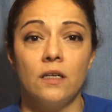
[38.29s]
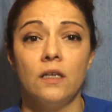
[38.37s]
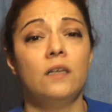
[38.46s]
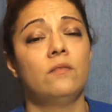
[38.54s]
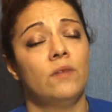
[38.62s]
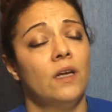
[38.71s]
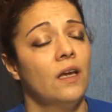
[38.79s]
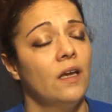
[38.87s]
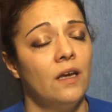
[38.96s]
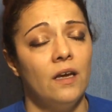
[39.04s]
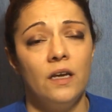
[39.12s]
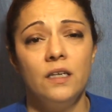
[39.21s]
And
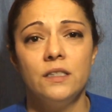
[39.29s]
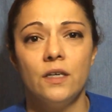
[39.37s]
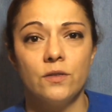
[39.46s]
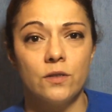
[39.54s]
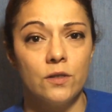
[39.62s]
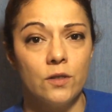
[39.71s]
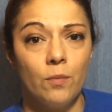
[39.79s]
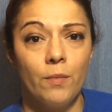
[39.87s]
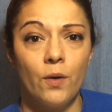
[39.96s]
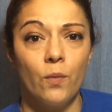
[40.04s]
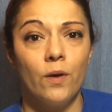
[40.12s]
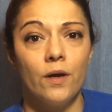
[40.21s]
he sounds good no
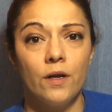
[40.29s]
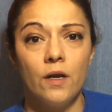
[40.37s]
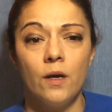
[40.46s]
matter what.